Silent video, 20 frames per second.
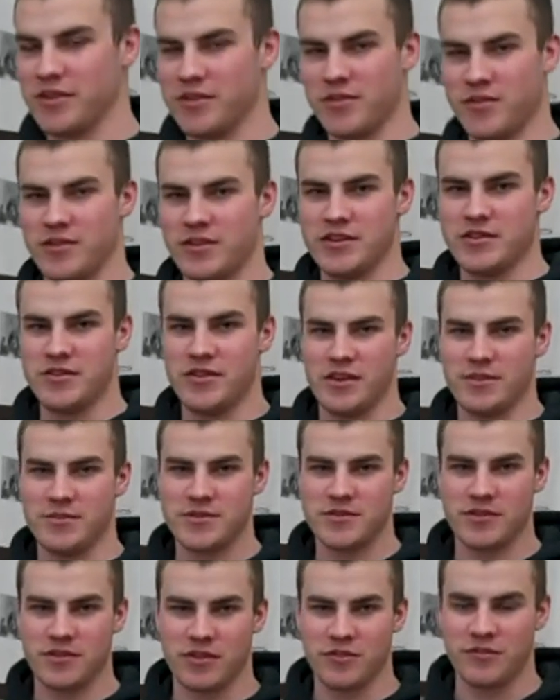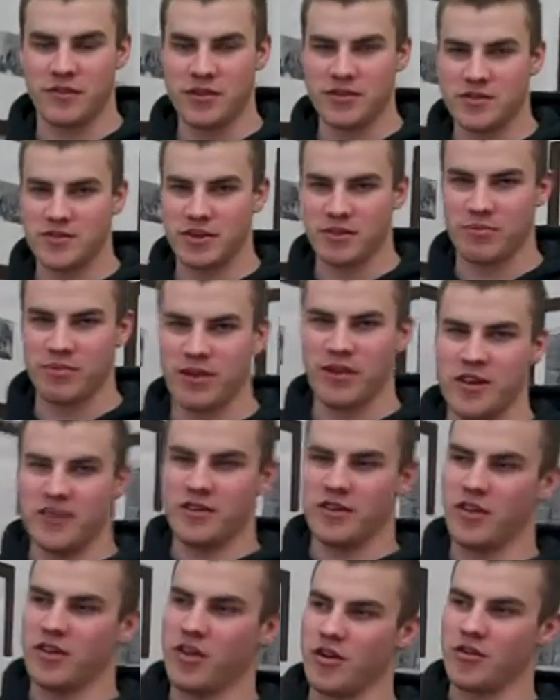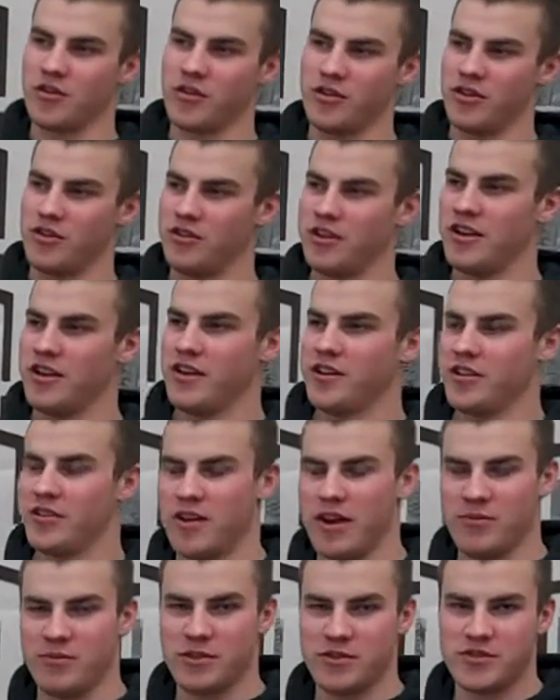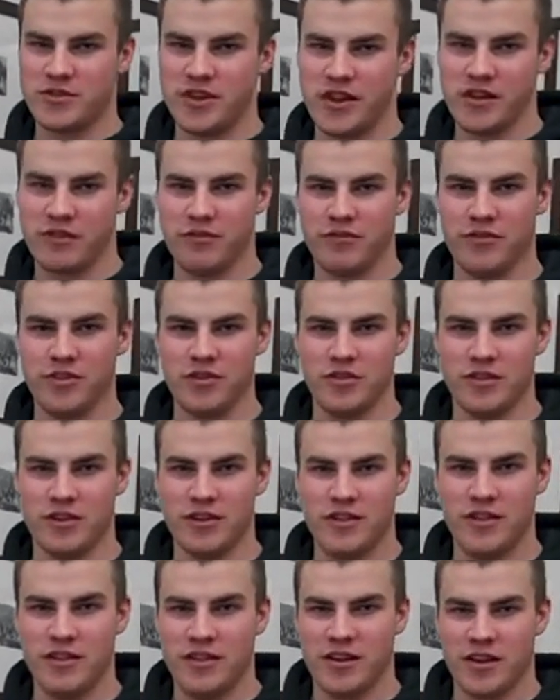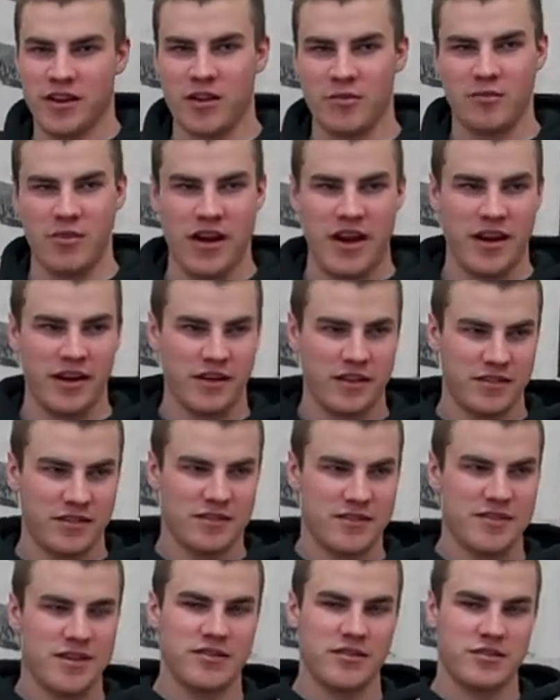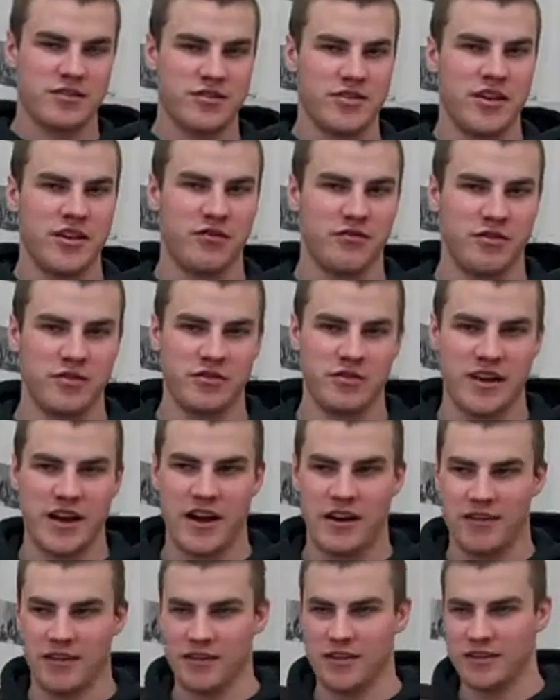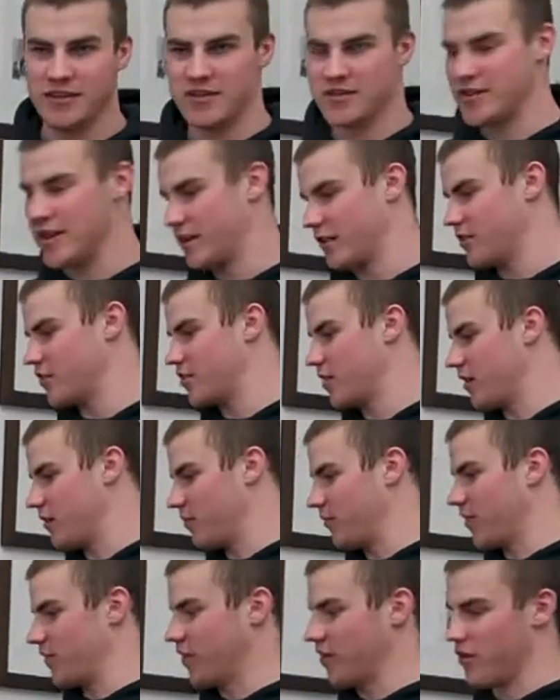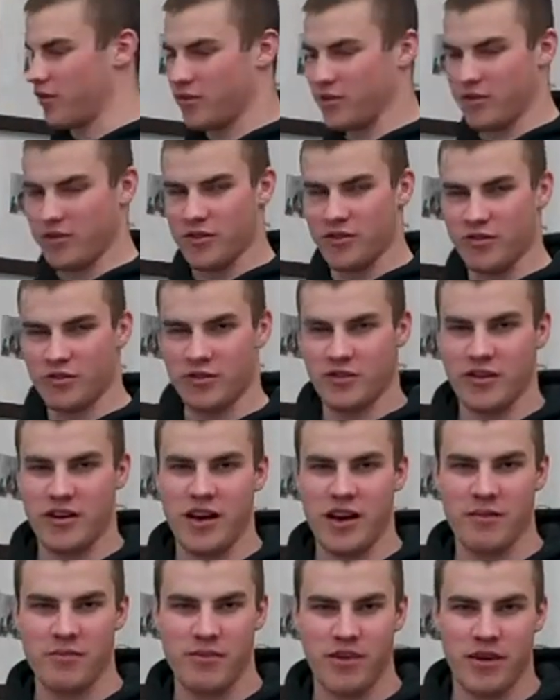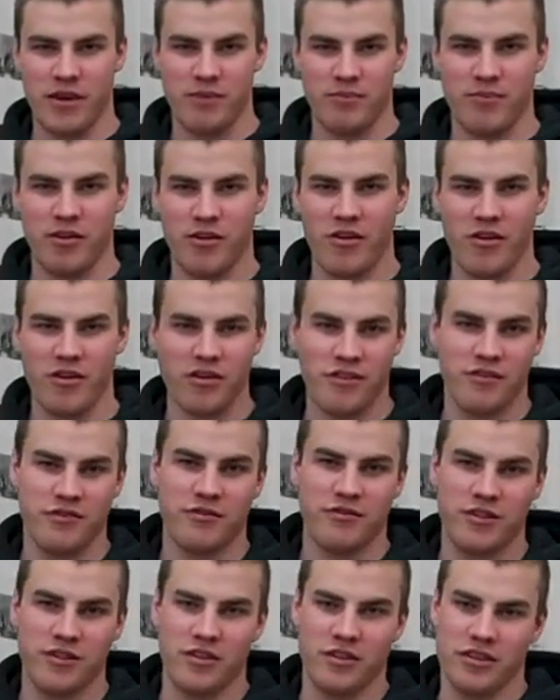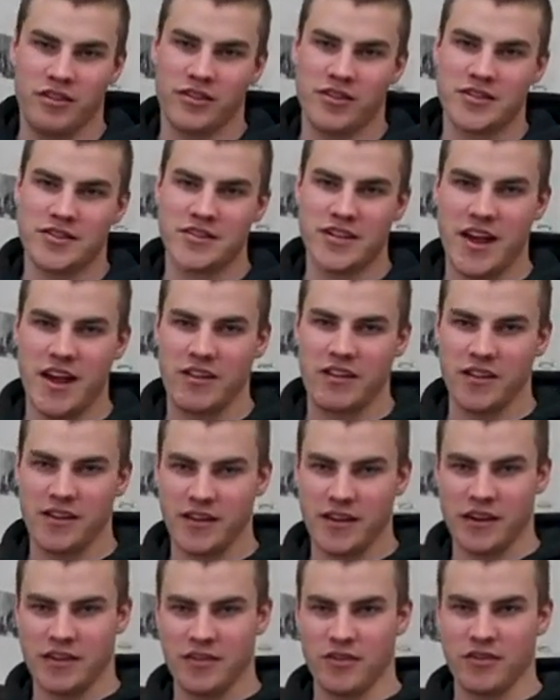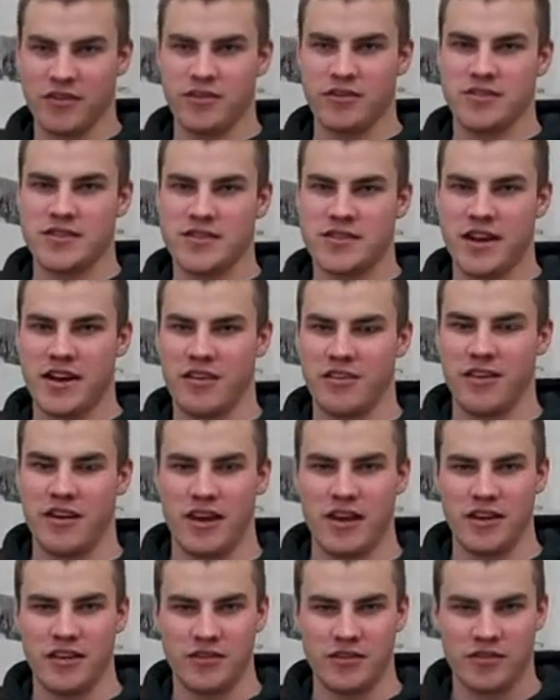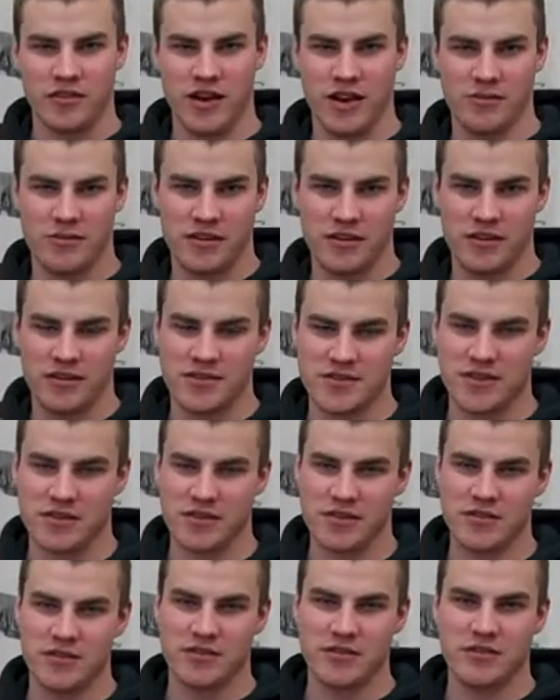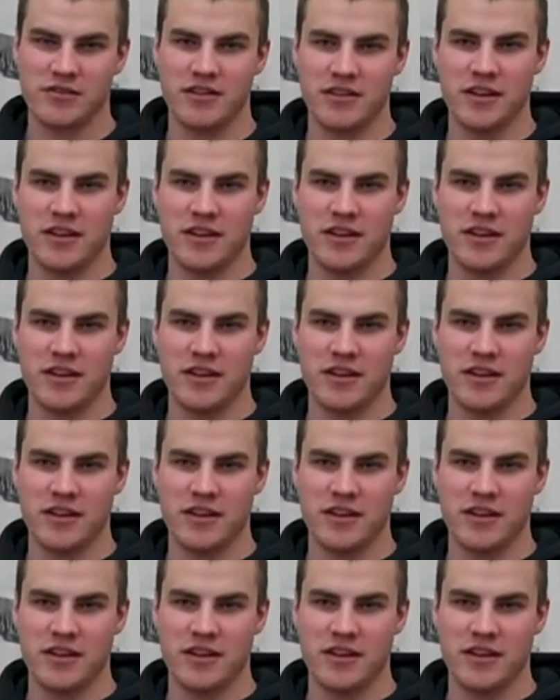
3 trips. So the first trip, they'll go through, grab their tray of food, come back, set their tray of food down. Second trip, they'll go through, grab their bowl for their salad. They can go through the salad line, grab their dessert too,